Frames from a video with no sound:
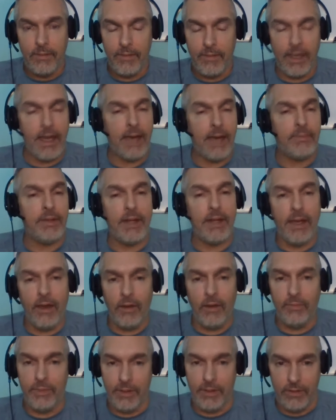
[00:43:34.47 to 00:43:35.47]
Be happy to
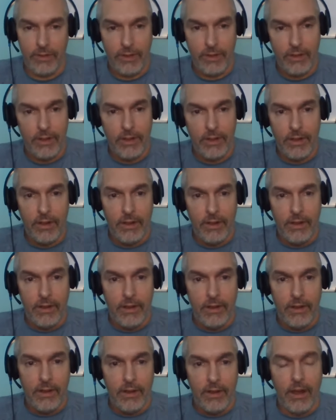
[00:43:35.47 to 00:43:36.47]
help you
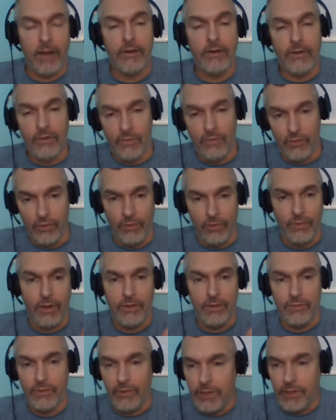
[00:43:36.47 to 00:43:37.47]
under the rule
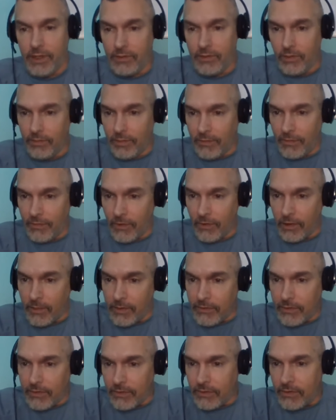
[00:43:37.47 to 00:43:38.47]
one rule equal
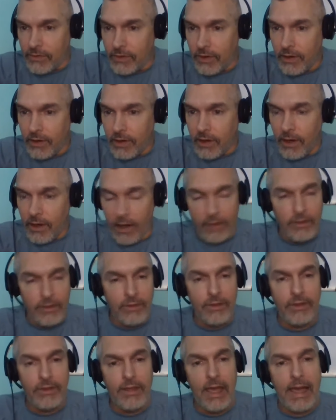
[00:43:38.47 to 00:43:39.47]
performances. Other
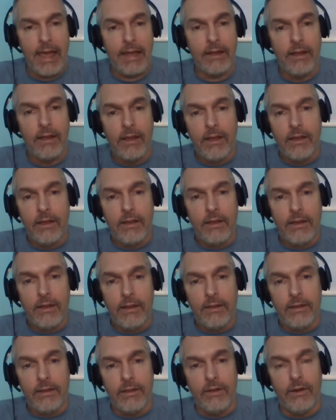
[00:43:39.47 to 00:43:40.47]
than that,
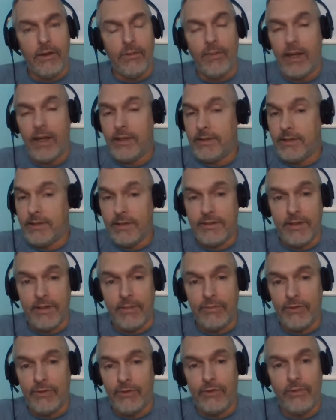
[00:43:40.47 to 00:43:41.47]
you know, my the
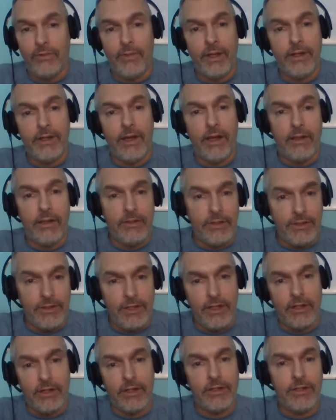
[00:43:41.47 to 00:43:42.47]
sum total of my knowledge is
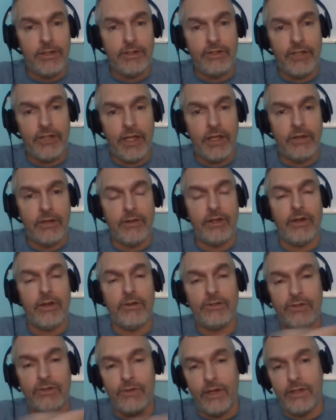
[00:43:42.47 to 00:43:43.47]
here on this channel and
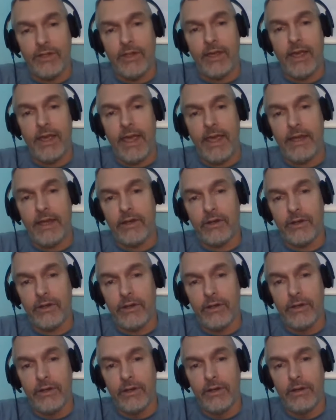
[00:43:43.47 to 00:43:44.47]
also on the
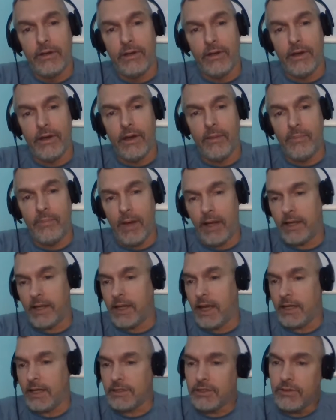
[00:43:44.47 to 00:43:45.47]
Anchor uh,
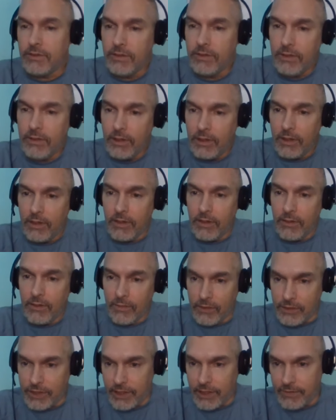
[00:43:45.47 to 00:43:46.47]
podcast,
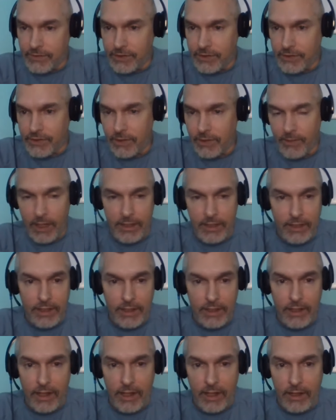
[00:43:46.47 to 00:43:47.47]
which gives you some
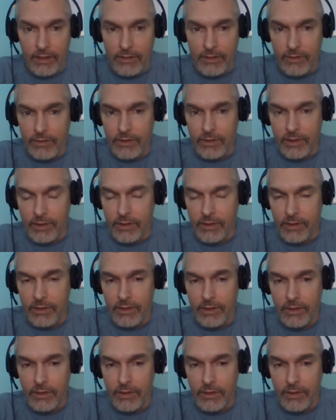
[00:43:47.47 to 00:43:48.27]
idea on how to do the